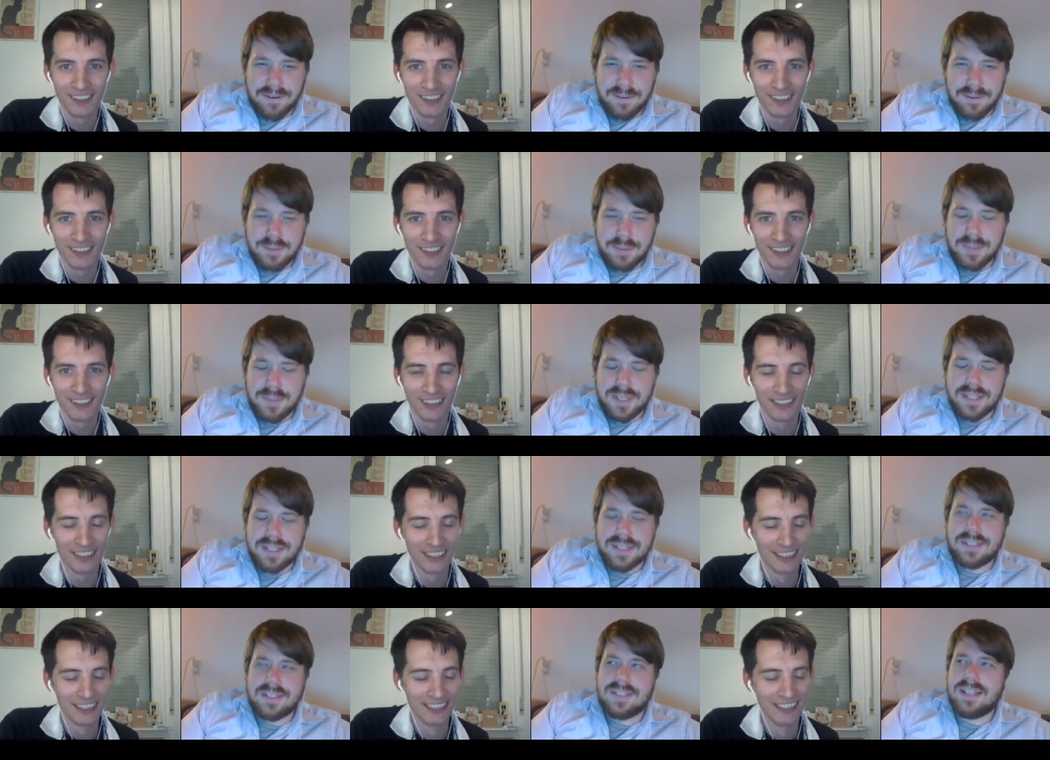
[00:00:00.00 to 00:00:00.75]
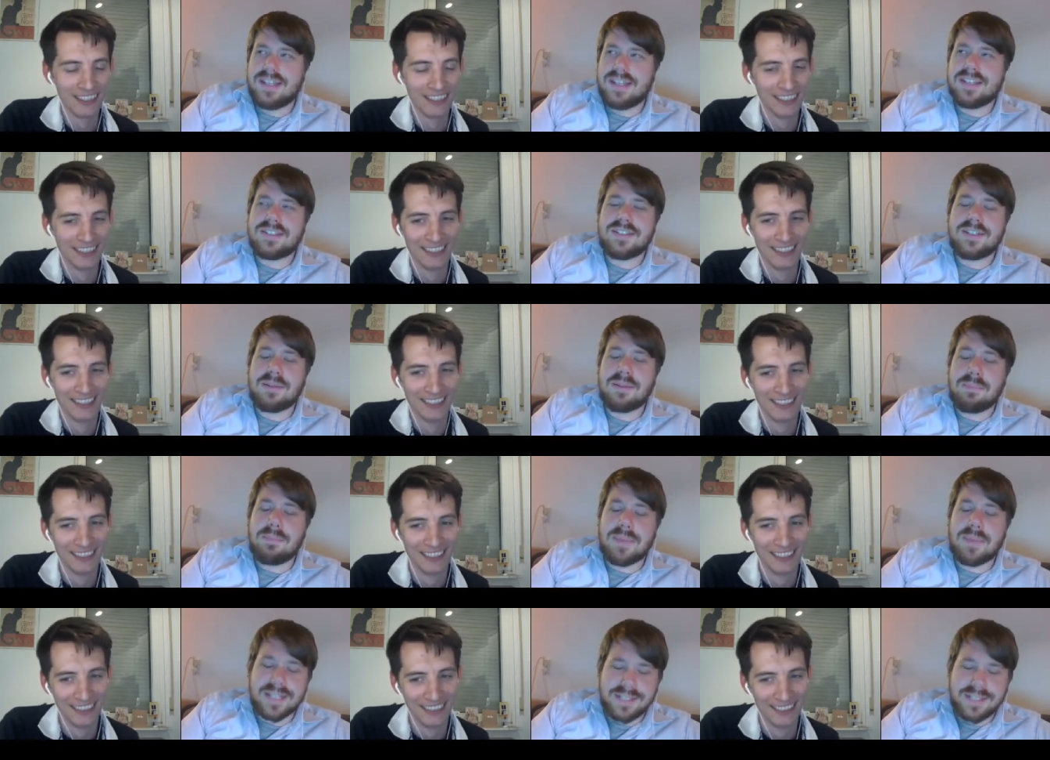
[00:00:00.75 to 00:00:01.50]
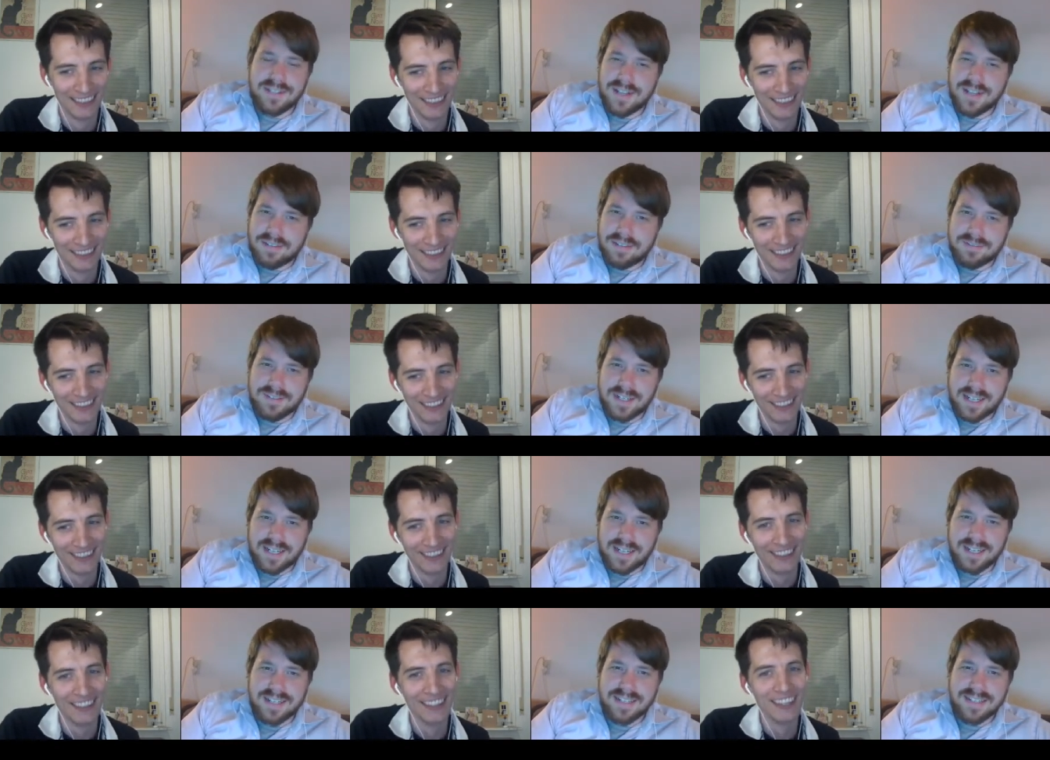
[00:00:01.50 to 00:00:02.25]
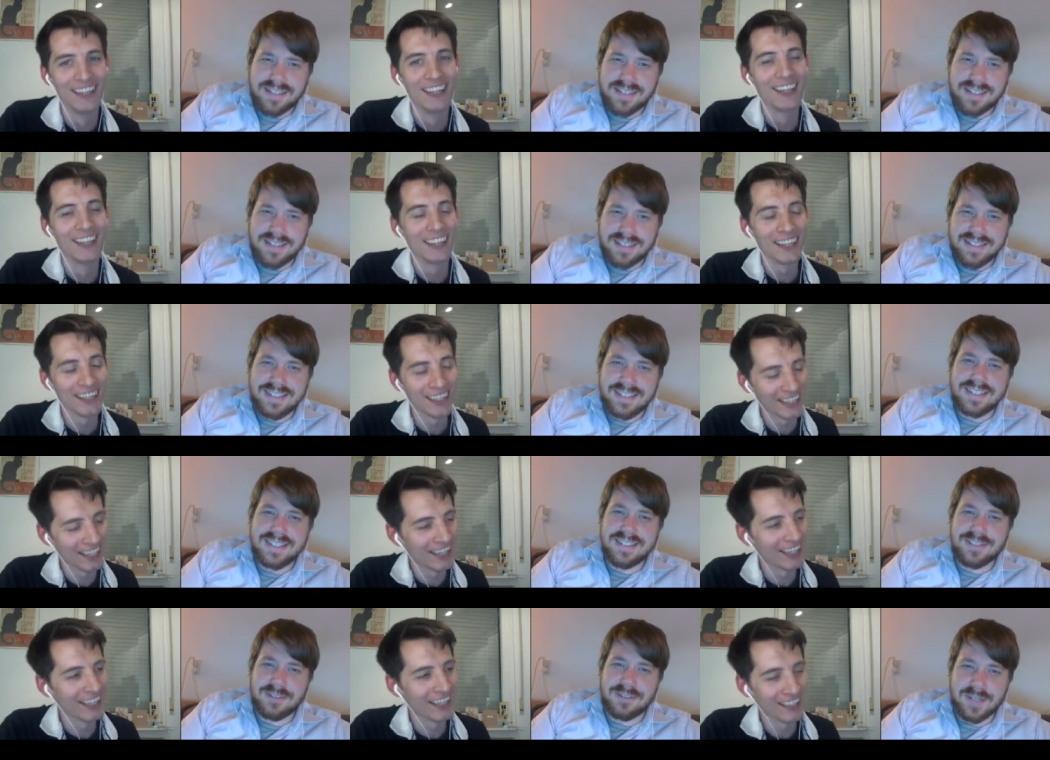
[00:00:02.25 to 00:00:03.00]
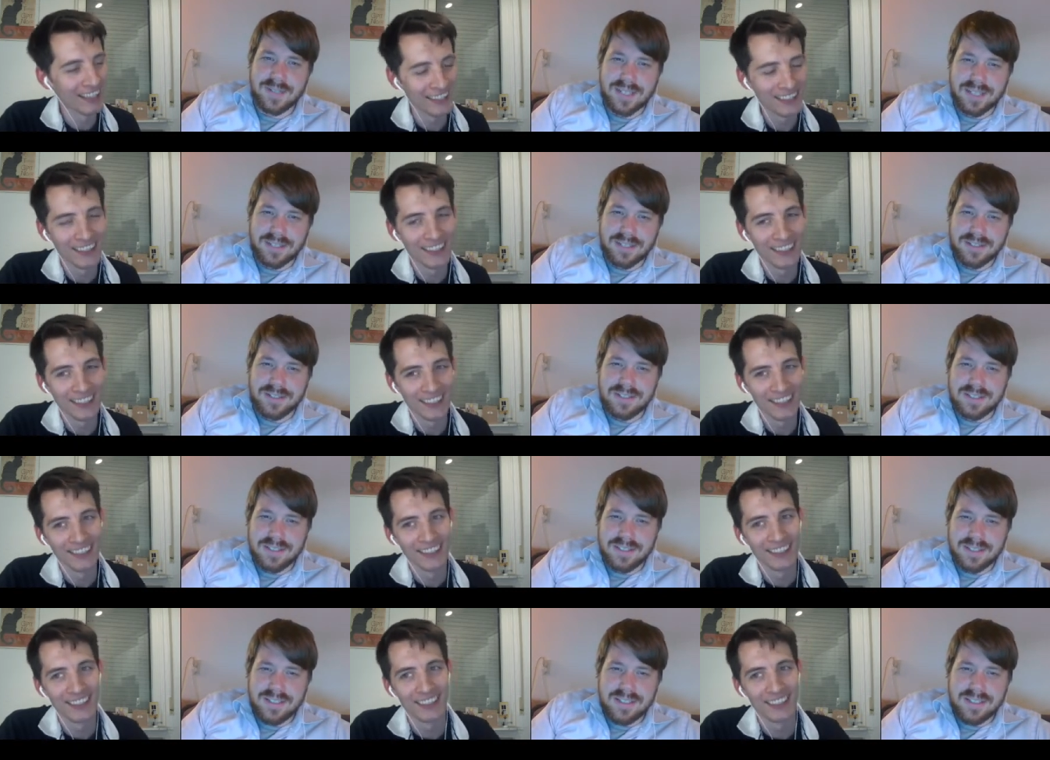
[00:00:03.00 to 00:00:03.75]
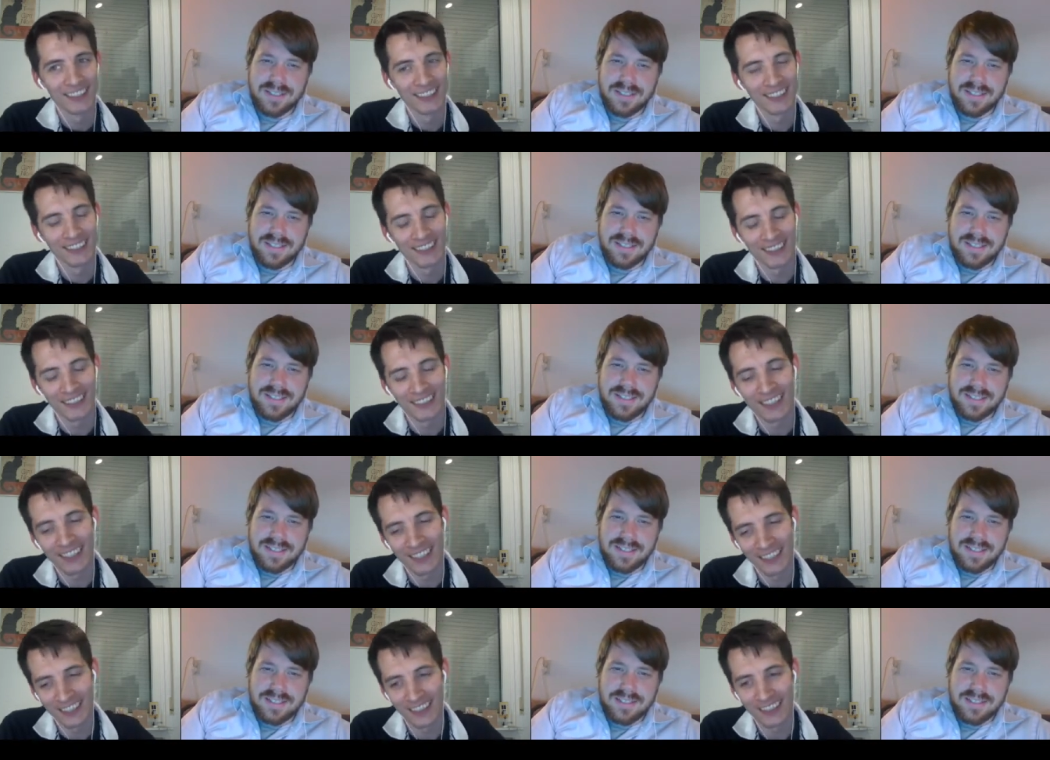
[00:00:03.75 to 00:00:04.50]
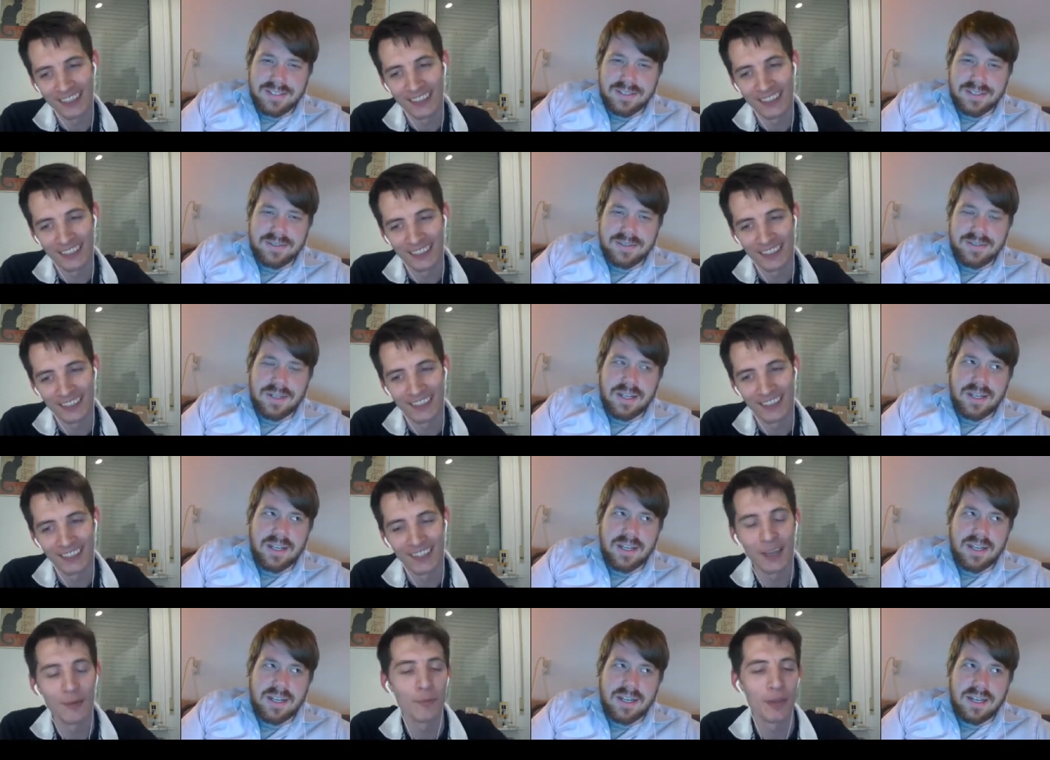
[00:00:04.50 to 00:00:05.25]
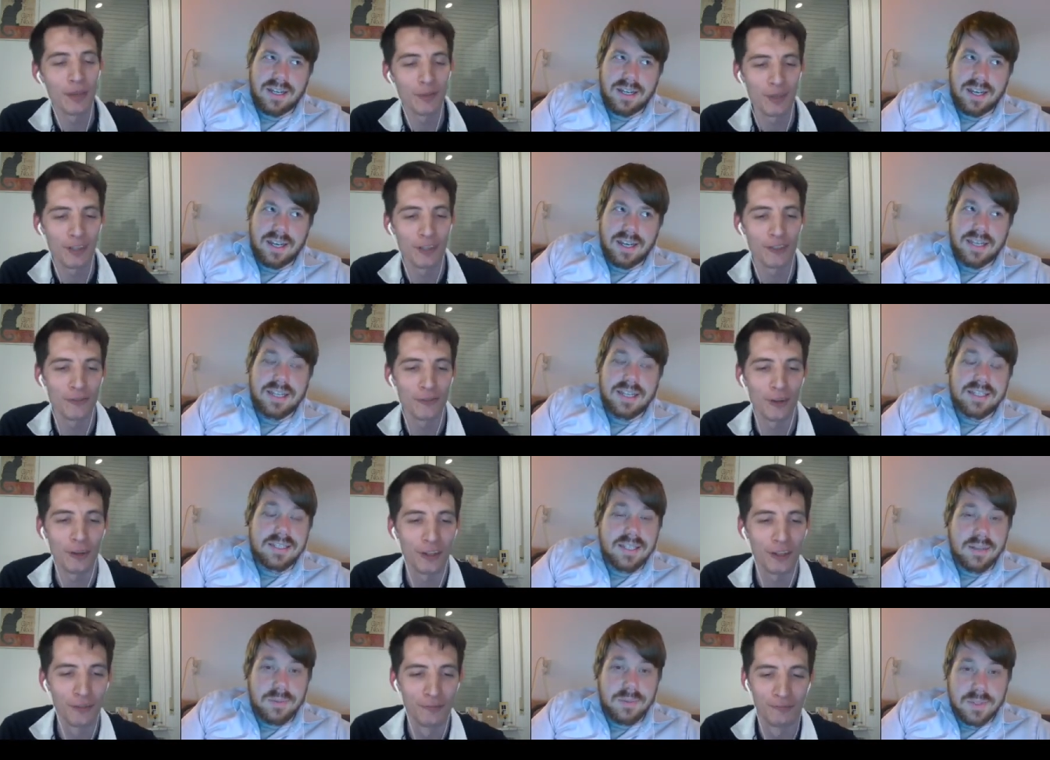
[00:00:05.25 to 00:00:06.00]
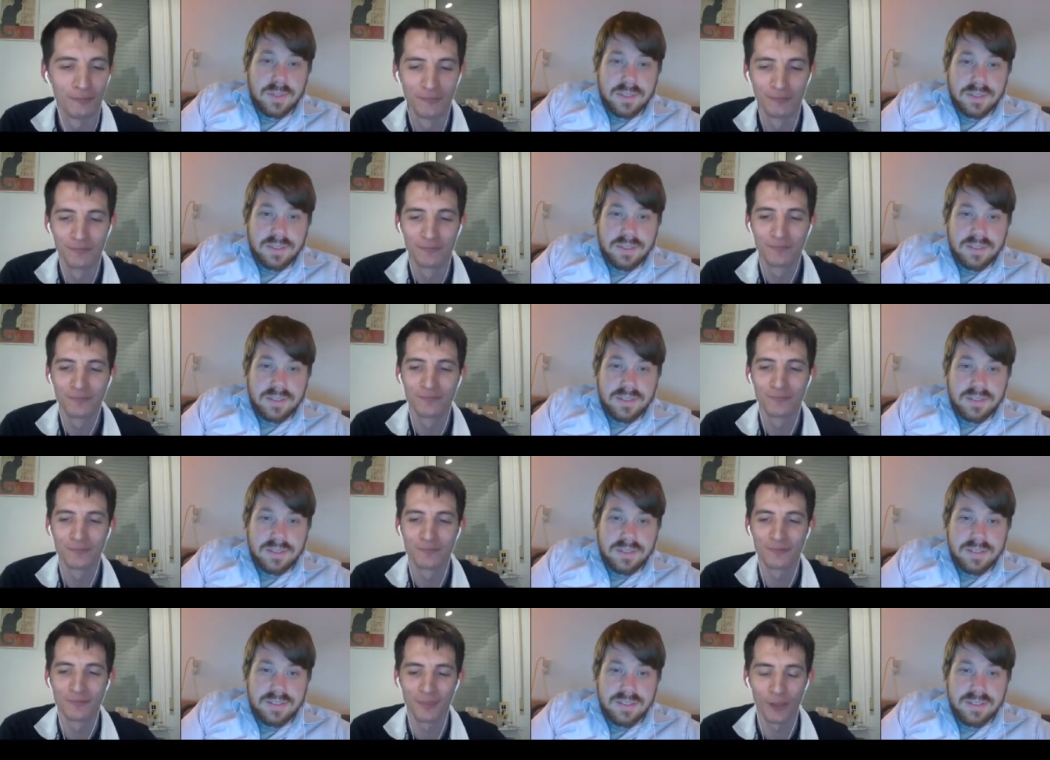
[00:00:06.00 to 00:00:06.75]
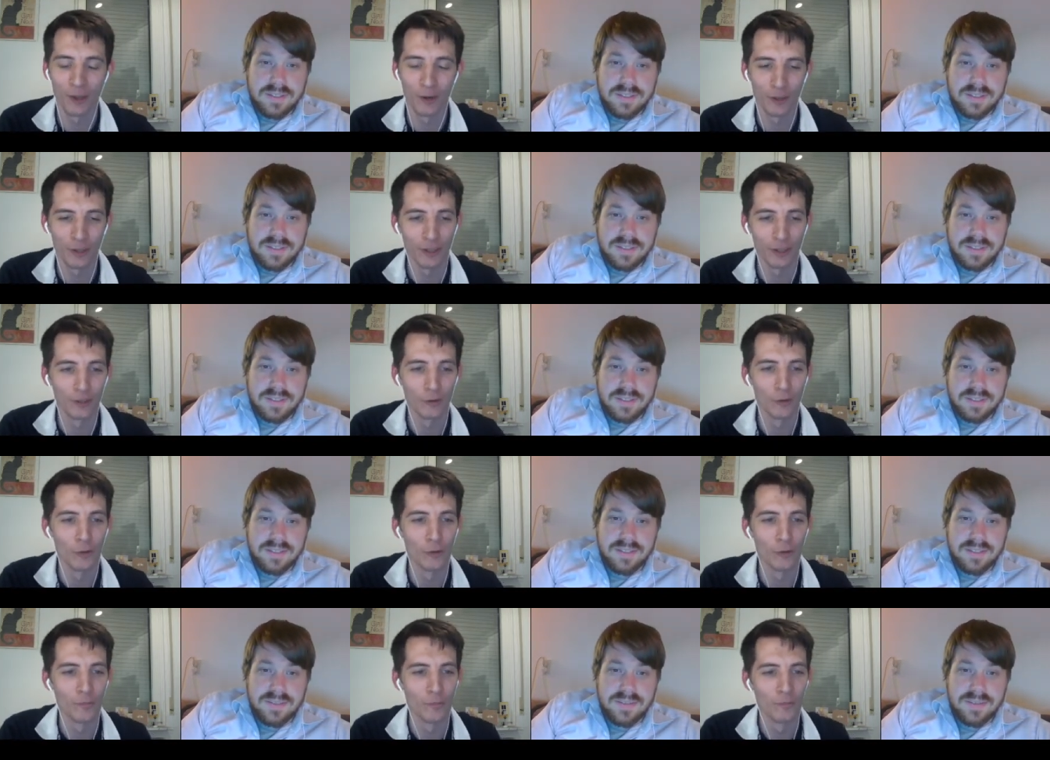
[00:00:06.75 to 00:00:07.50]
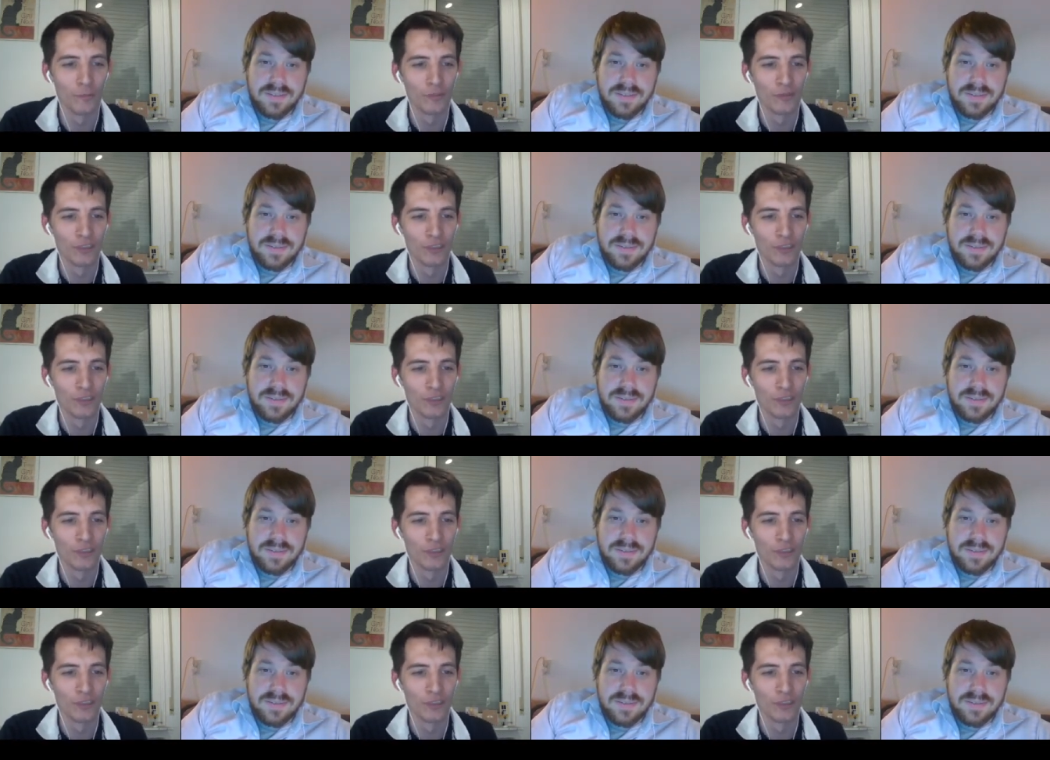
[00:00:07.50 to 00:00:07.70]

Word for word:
Speaker 1: hours, but it's the best you ever had. It's really okay. So
Speaker 2: maybe I'll try. Okay,